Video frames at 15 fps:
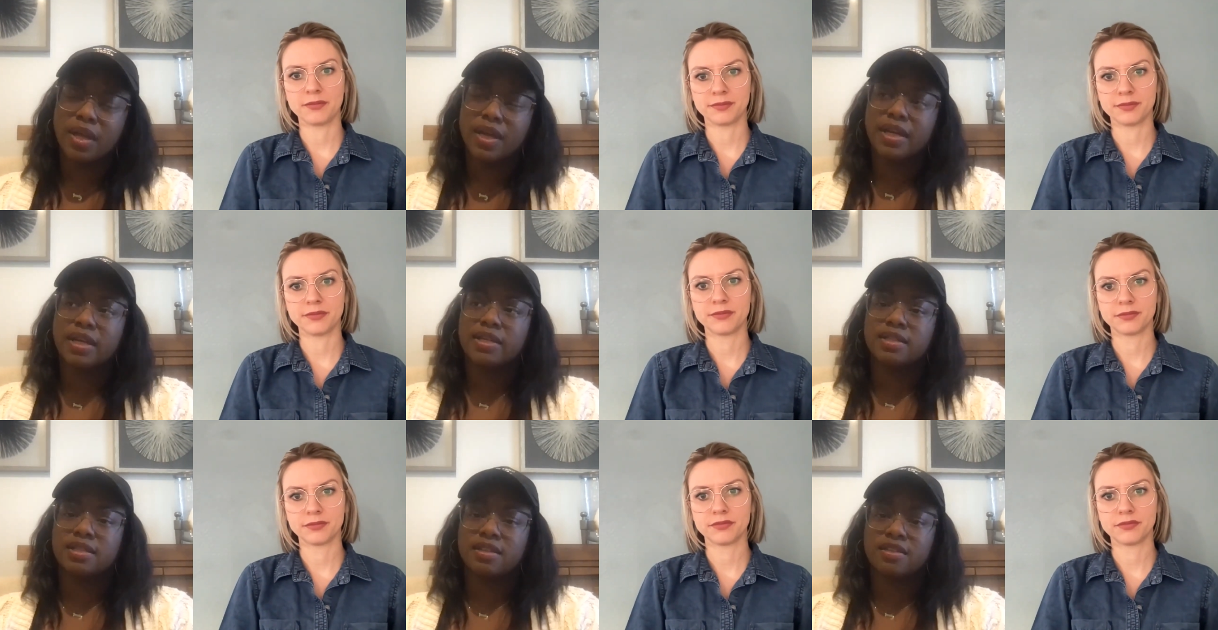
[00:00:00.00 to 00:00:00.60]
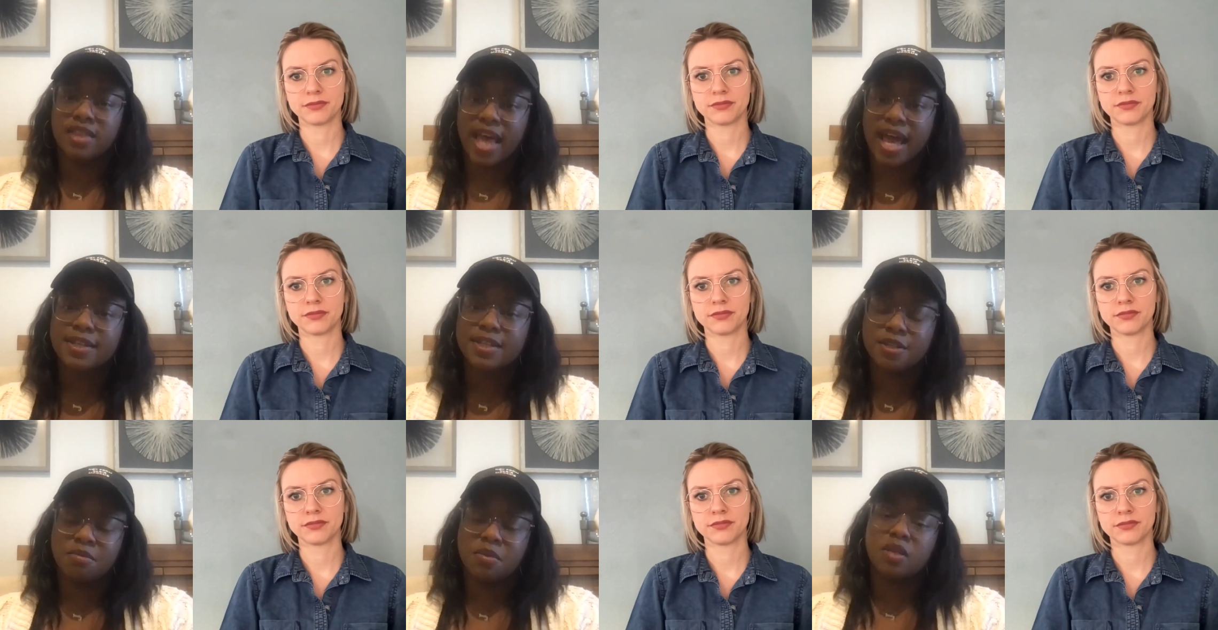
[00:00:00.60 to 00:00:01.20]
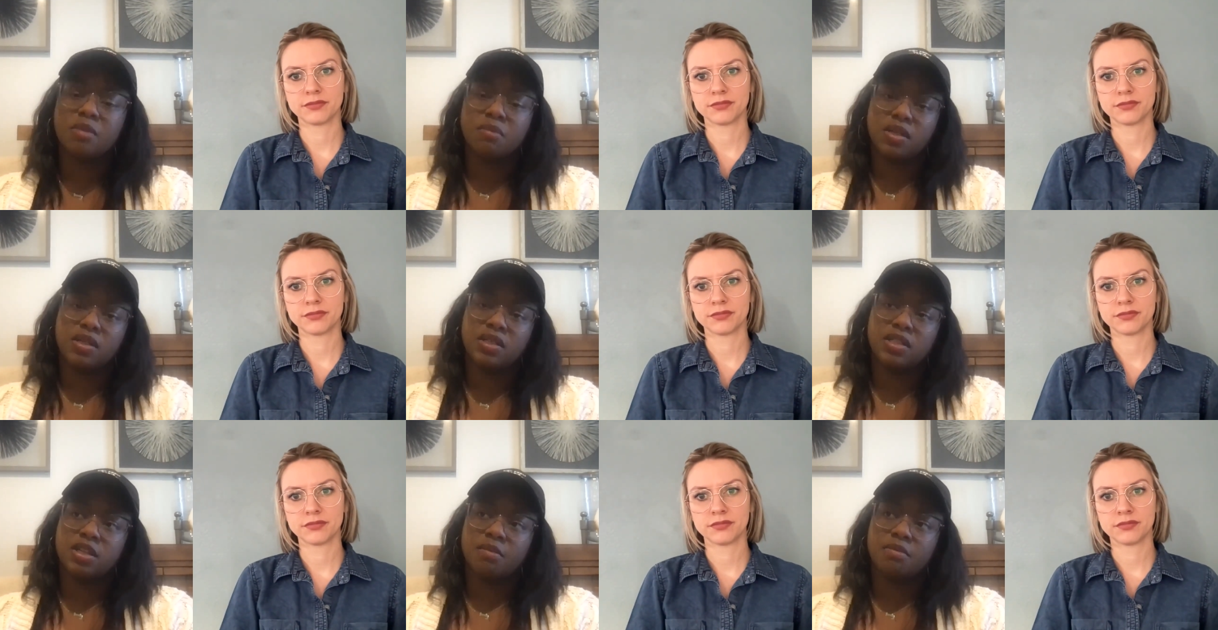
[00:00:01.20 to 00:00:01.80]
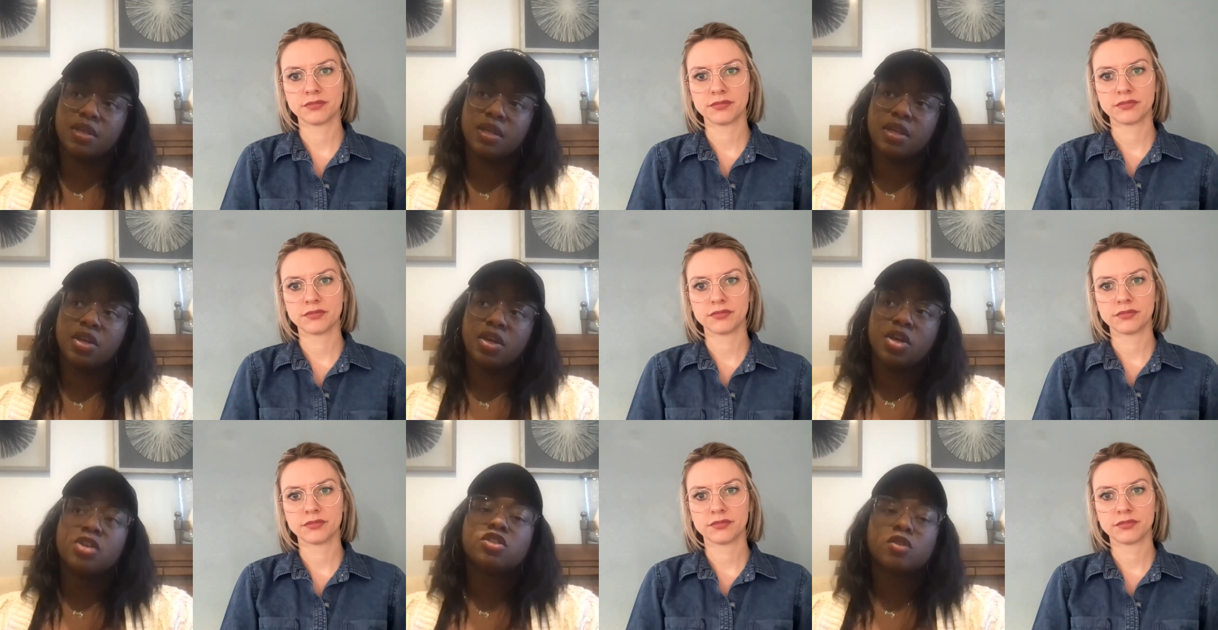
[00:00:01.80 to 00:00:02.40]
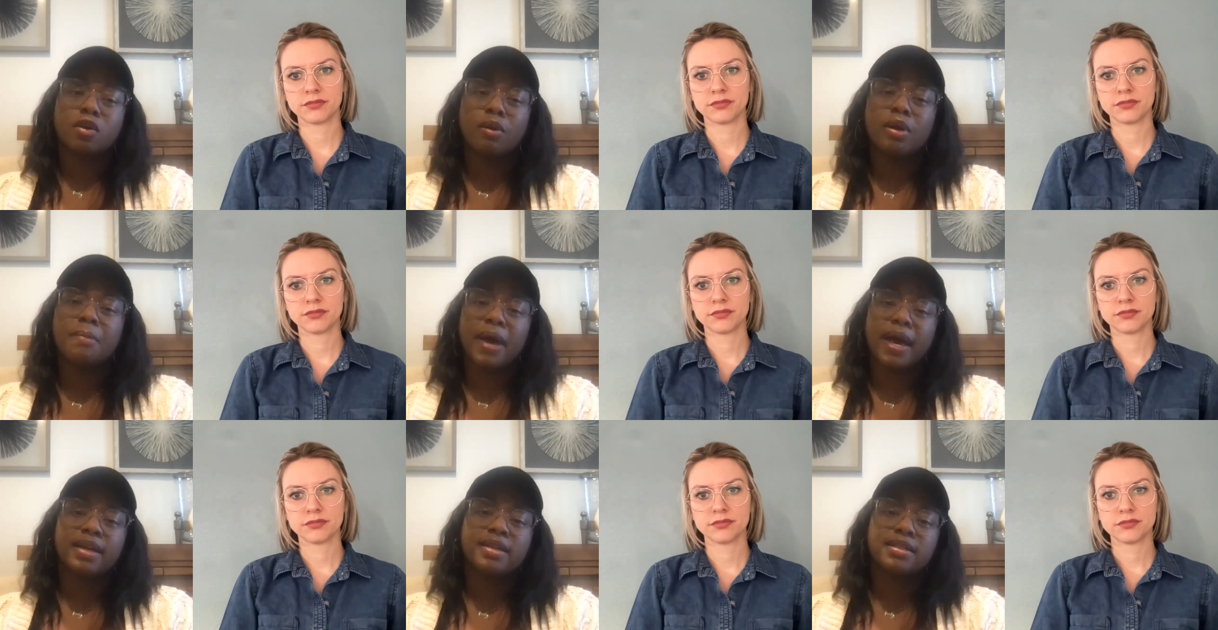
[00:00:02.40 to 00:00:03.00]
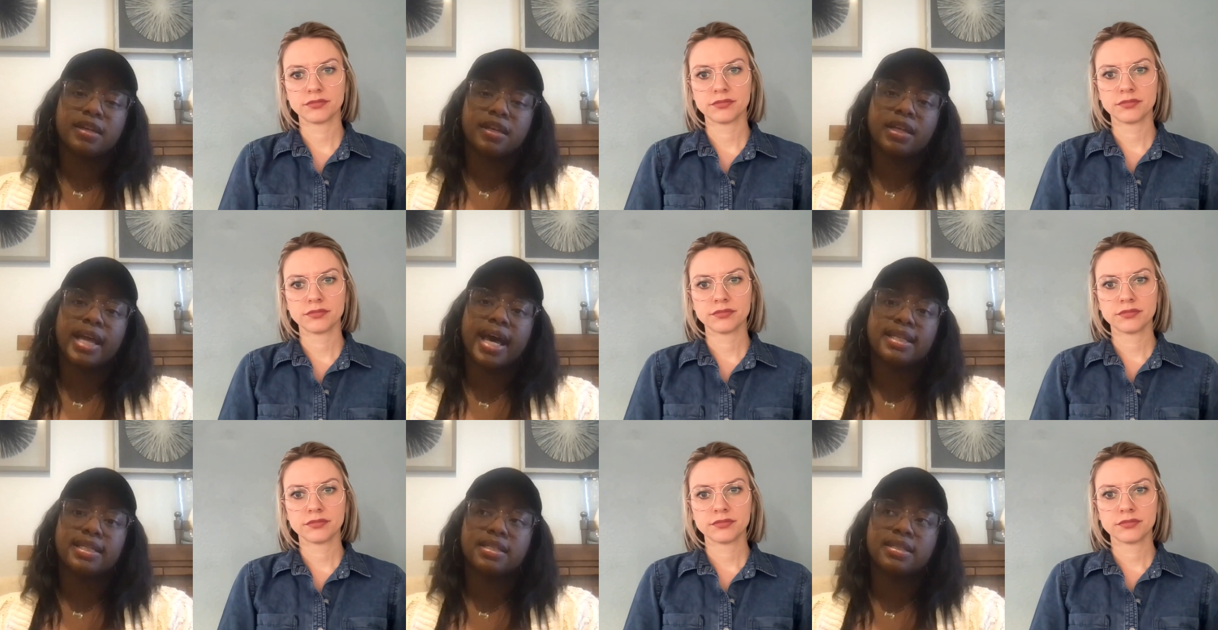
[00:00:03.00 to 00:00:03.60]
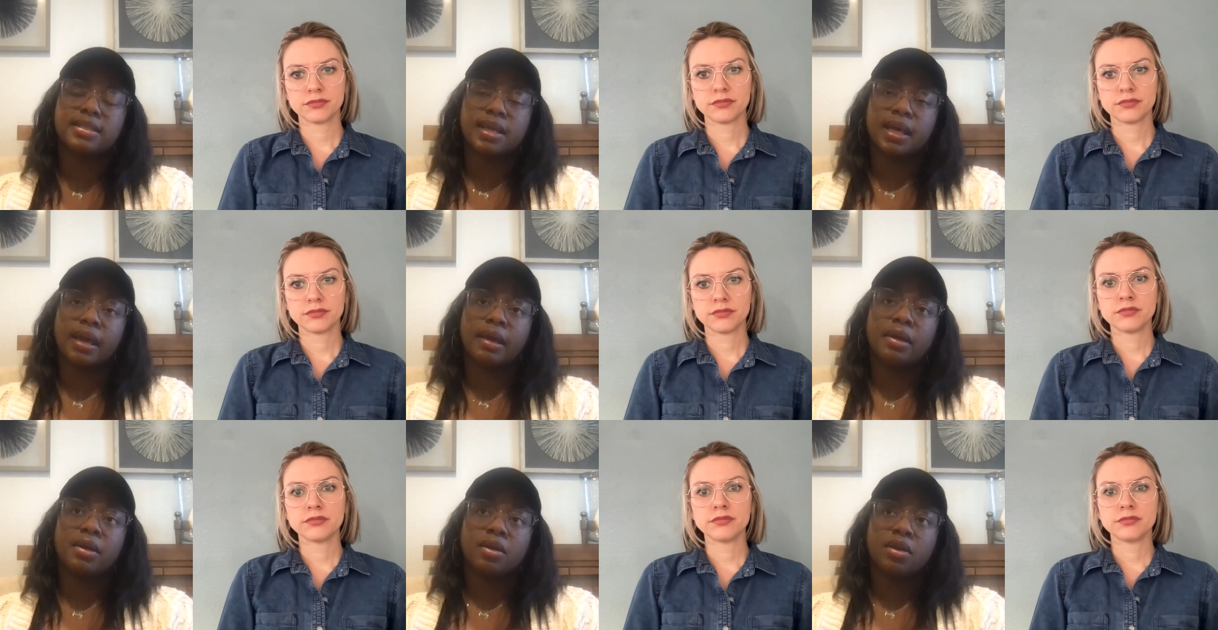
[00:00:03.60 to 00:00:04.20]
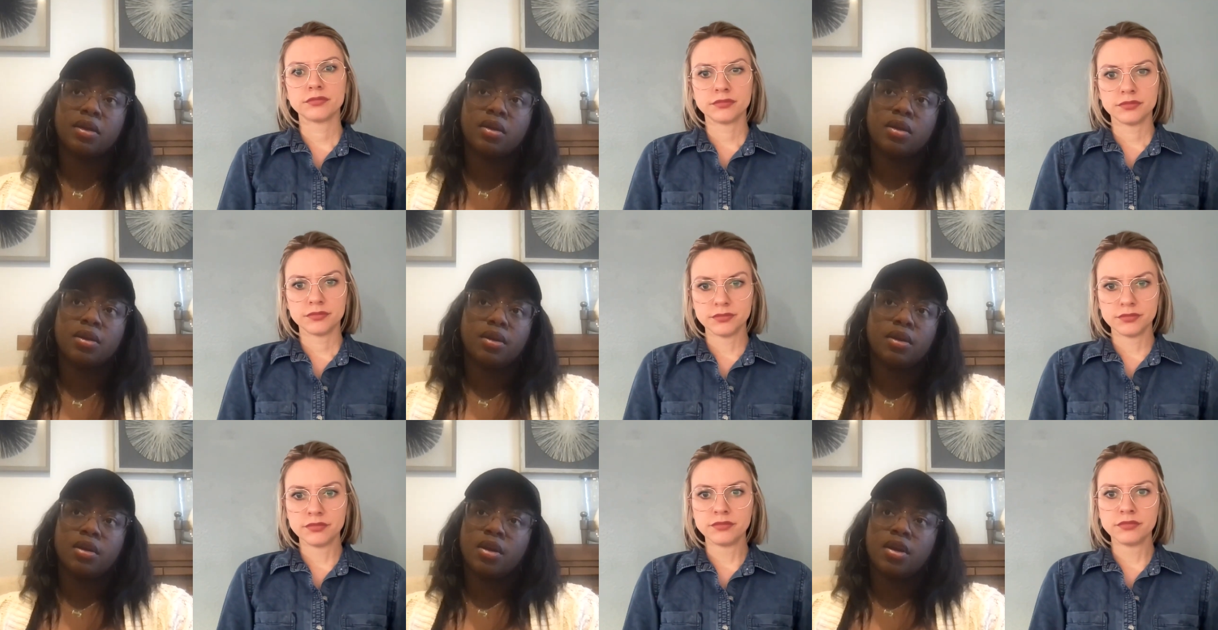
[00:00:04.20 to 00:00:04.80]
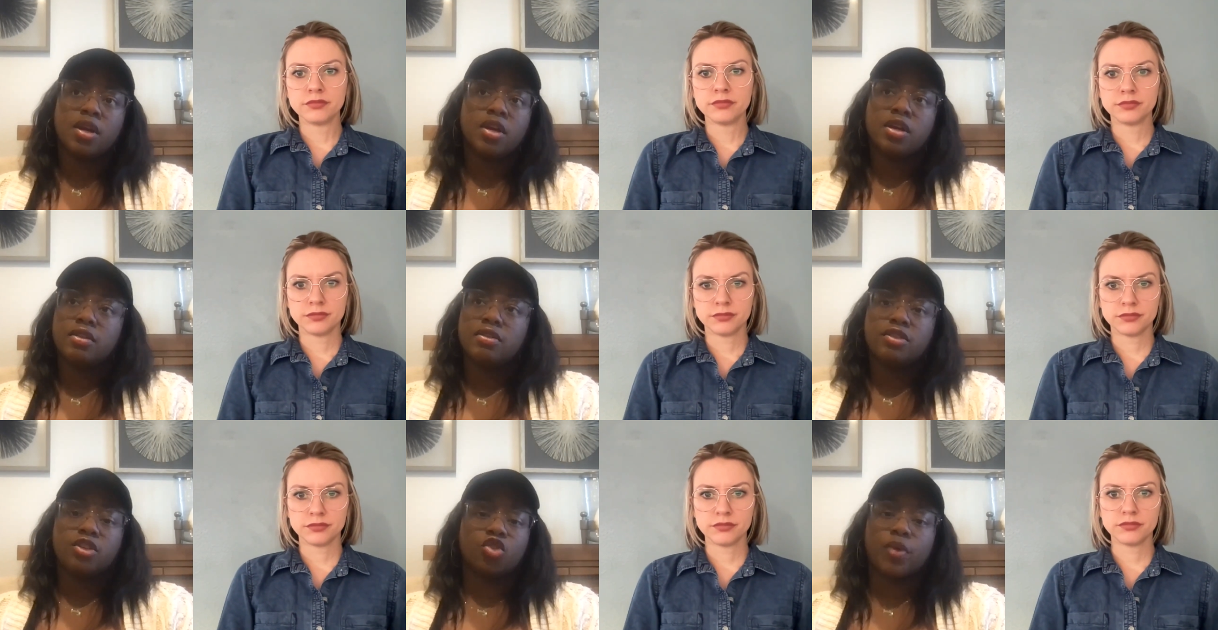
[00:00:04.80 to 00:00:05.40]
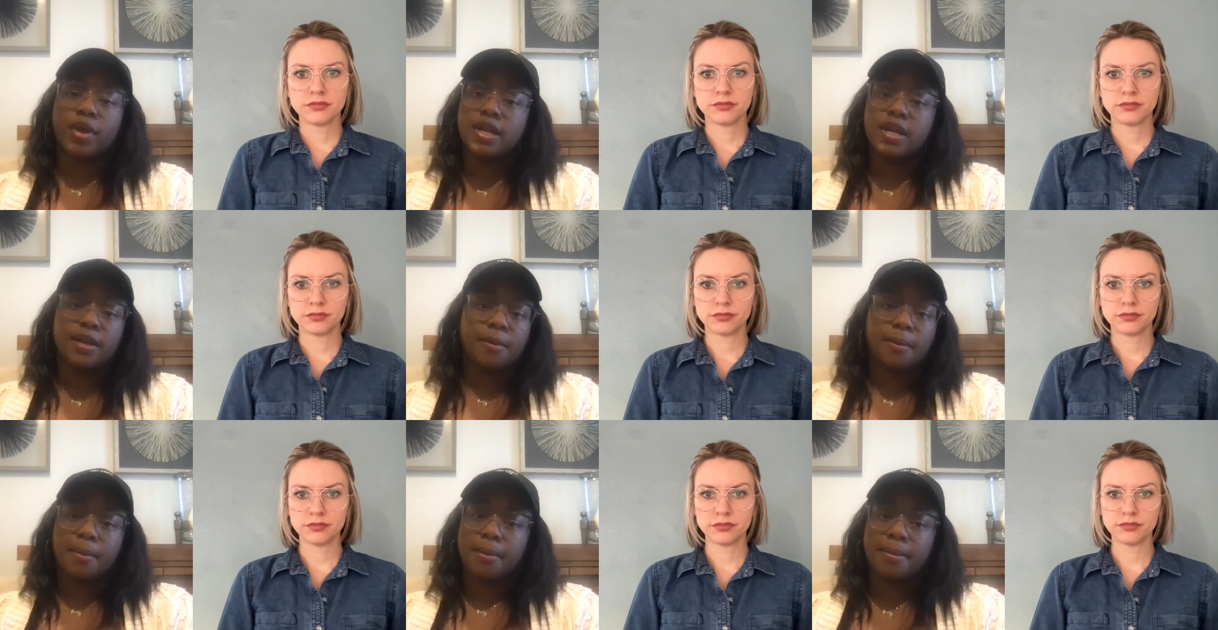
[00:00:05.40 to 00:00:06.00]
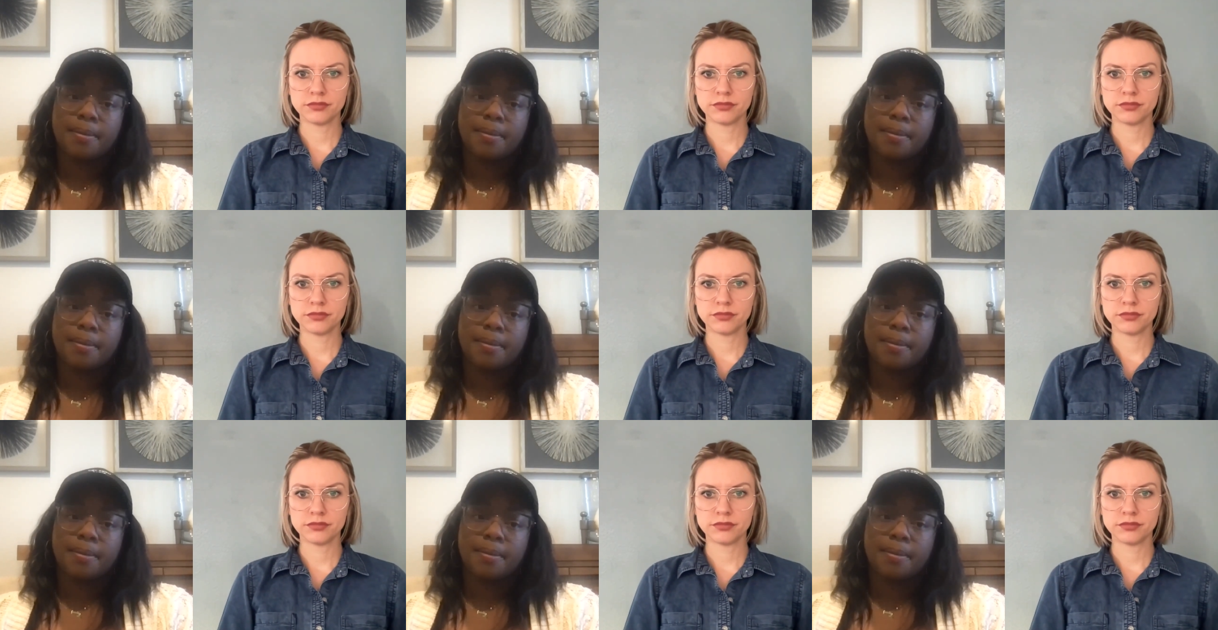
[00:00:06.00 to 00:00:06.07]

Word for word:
Speaker 1: like it's that to me means something. So going back into class is like the training.